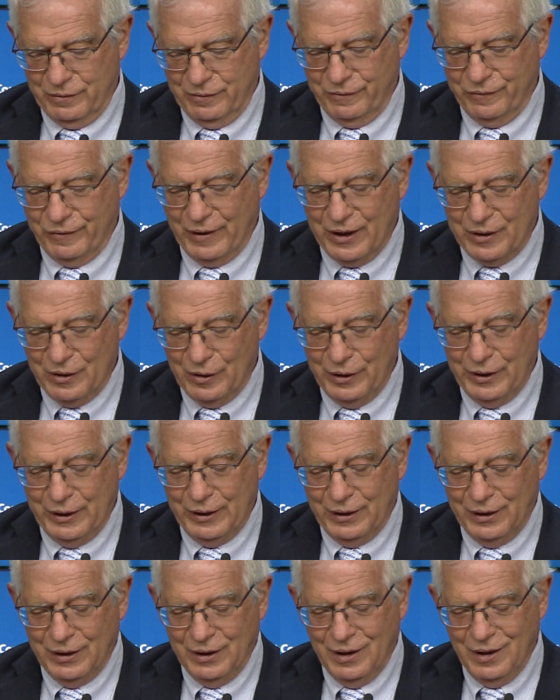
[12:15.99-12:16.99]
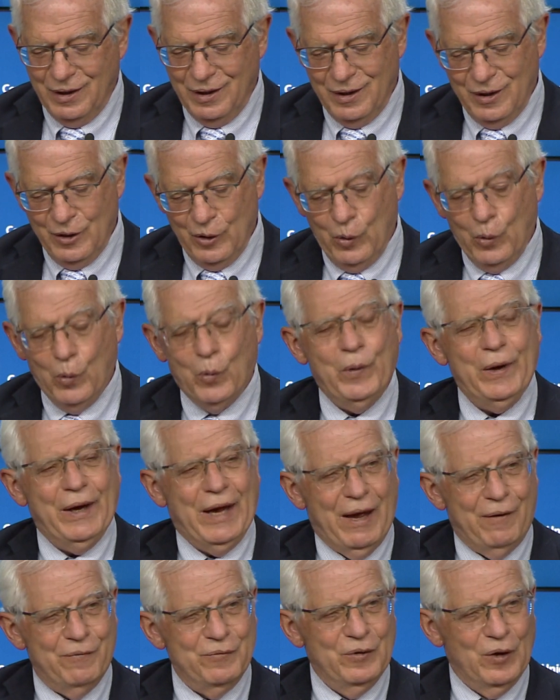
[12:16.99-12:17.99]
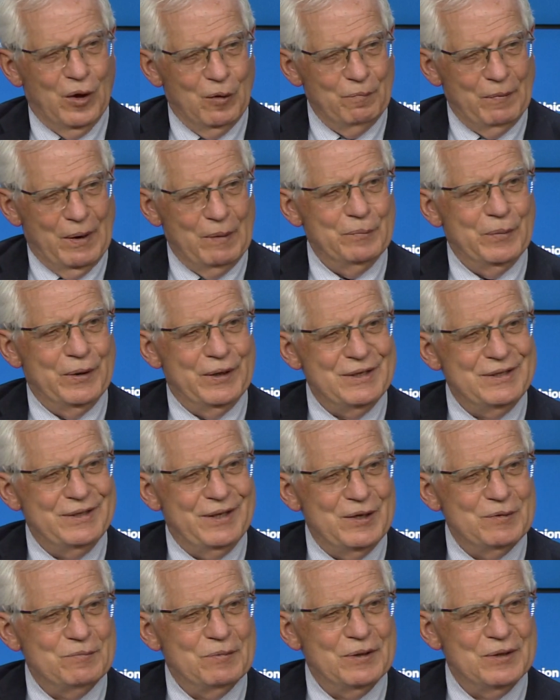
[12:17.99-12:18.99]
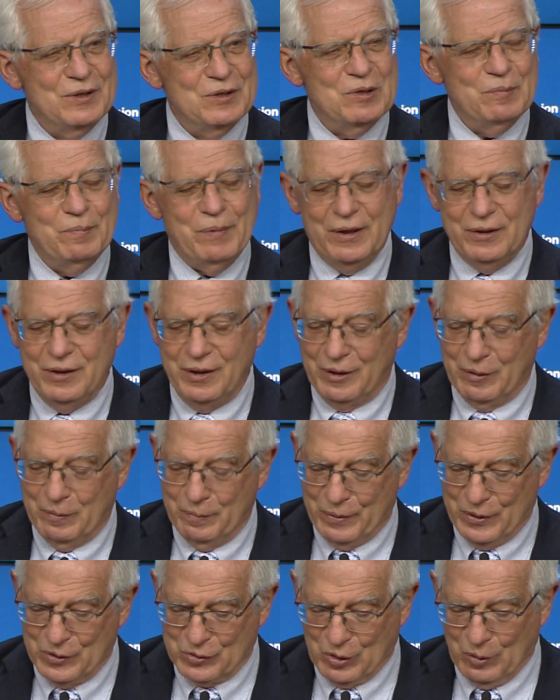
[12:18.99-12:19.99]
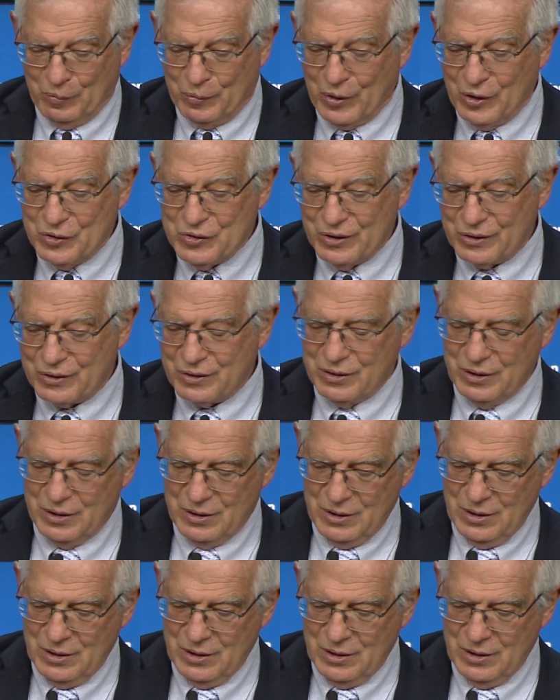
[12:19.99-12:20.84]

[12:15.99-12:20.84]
Finally, we have non-member states participating in PESCO project,